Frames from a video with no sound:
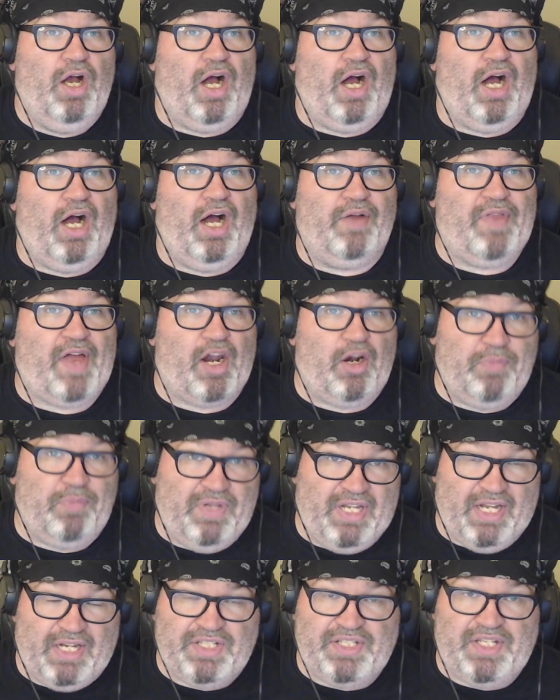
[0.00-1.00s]
Uh, that'll be
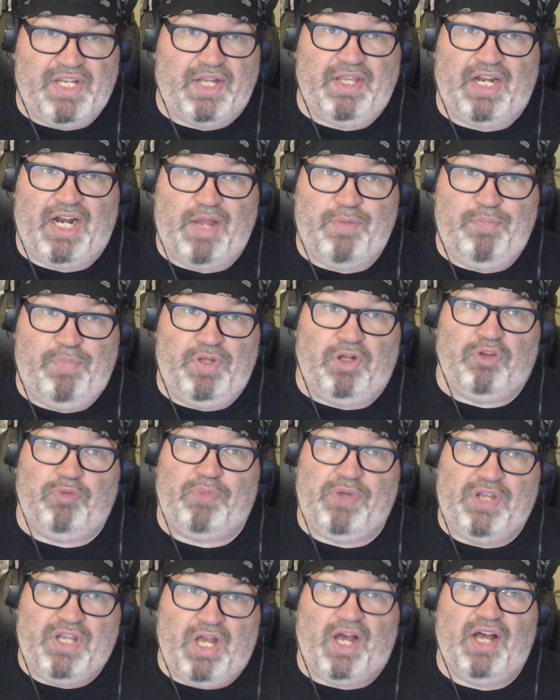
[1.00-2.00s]
the next thing that I build
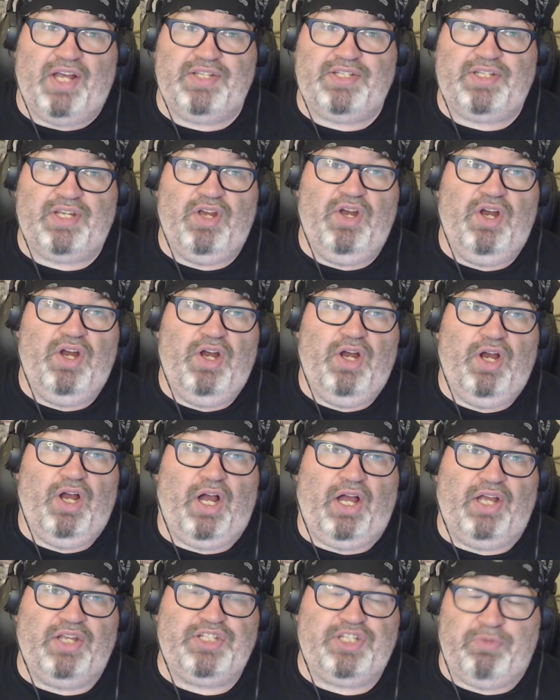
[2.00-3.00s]
because
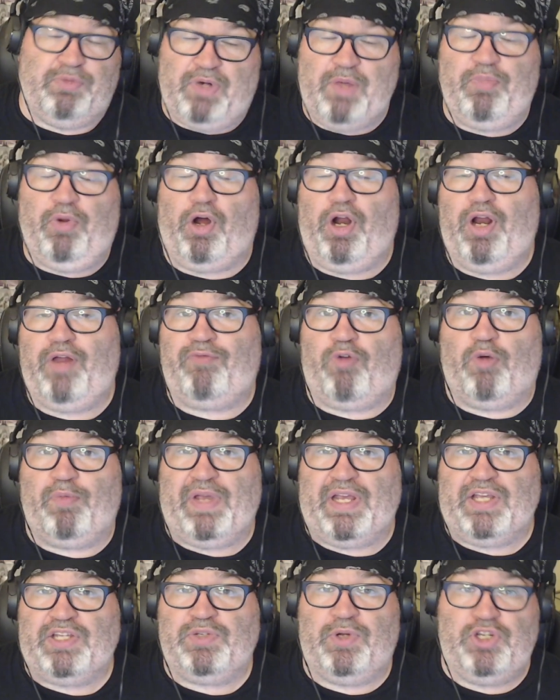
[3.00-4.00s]
uh, somebody bought it for
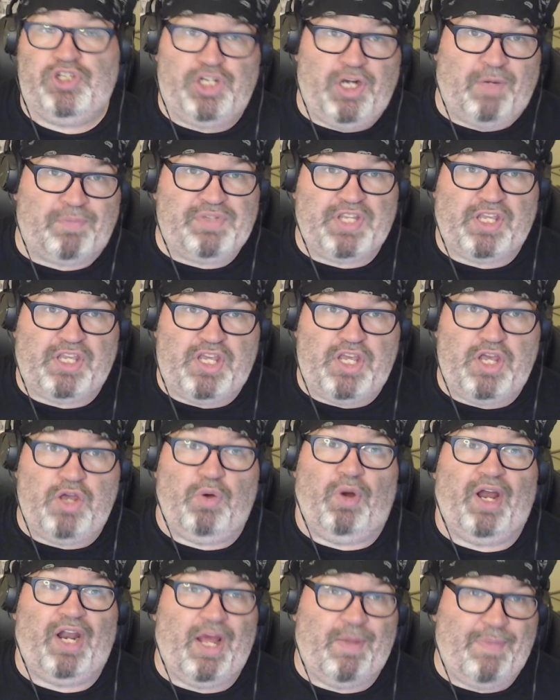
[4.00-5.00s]
me. So it jumps the
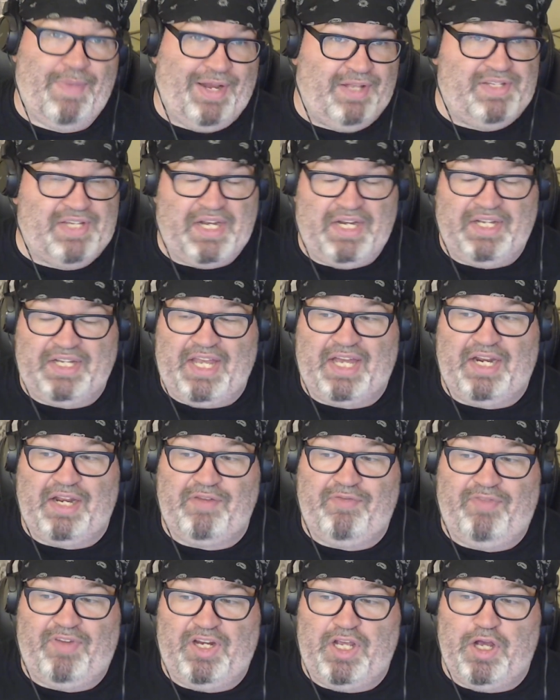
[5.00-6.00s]
queue. And I made a
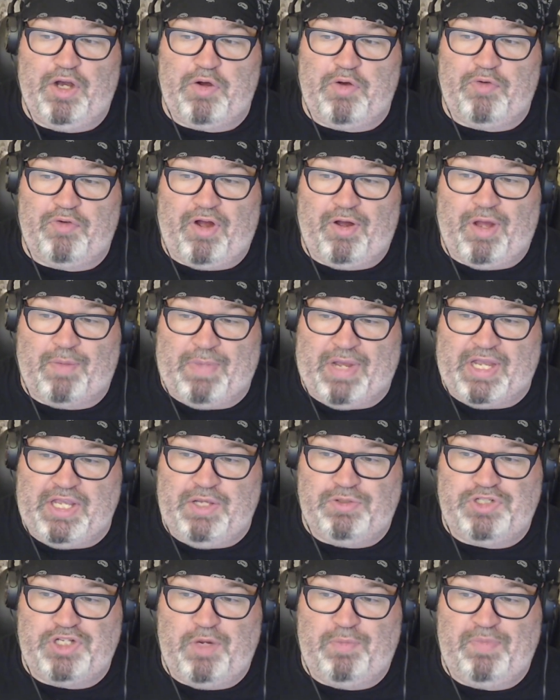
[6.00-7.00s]
dedicated video on my
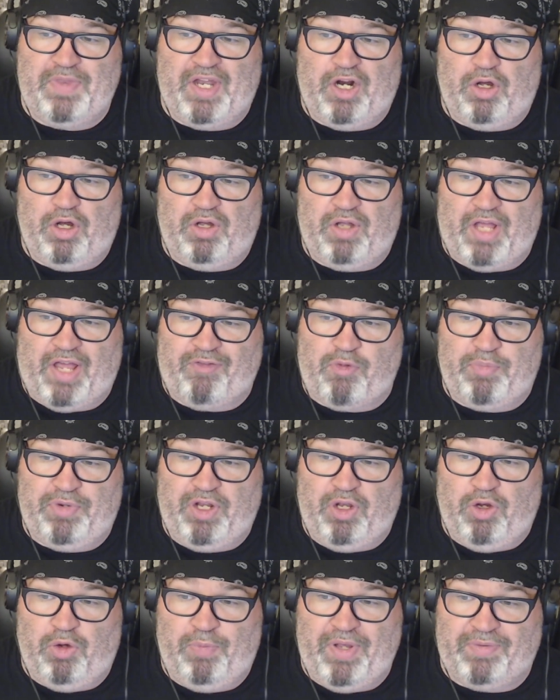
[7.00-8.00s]
YouTube that I'll,
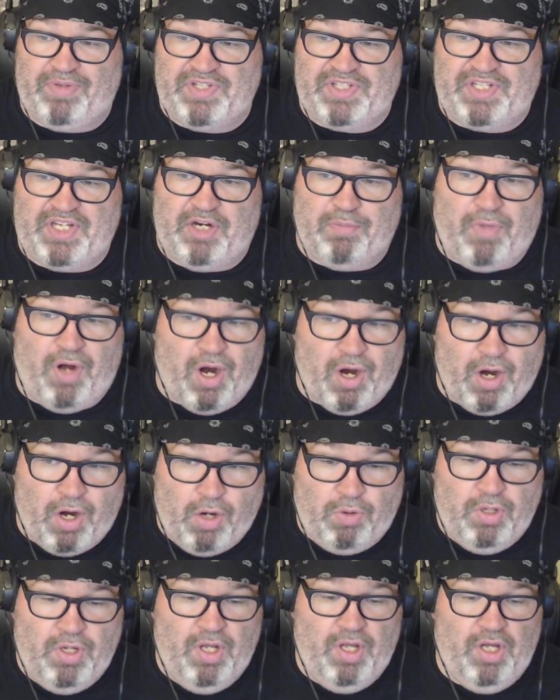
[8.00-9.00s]
everybody will be able to see
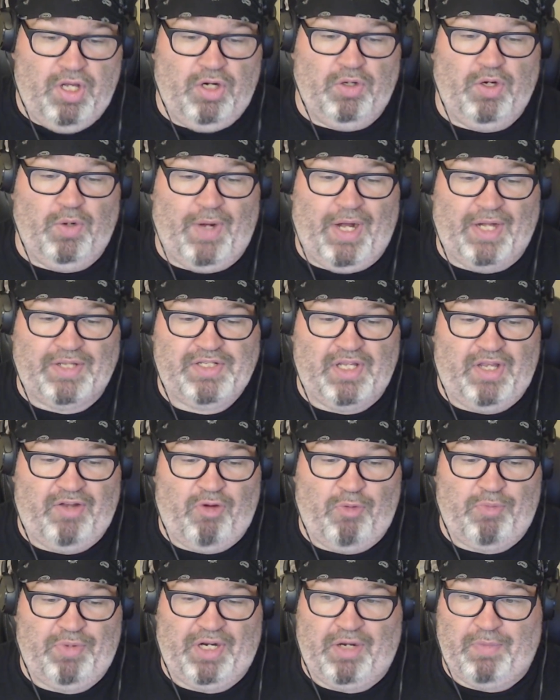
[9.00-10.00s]
tomorrow. It'll go out to
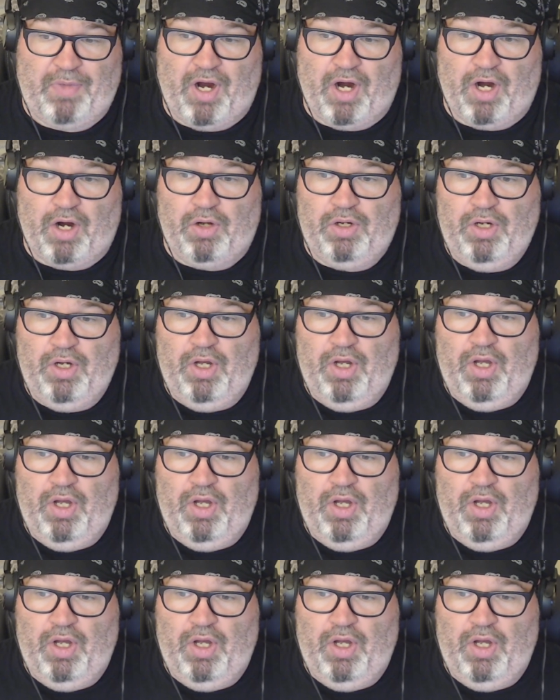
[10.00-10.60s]
everybody tomorrow.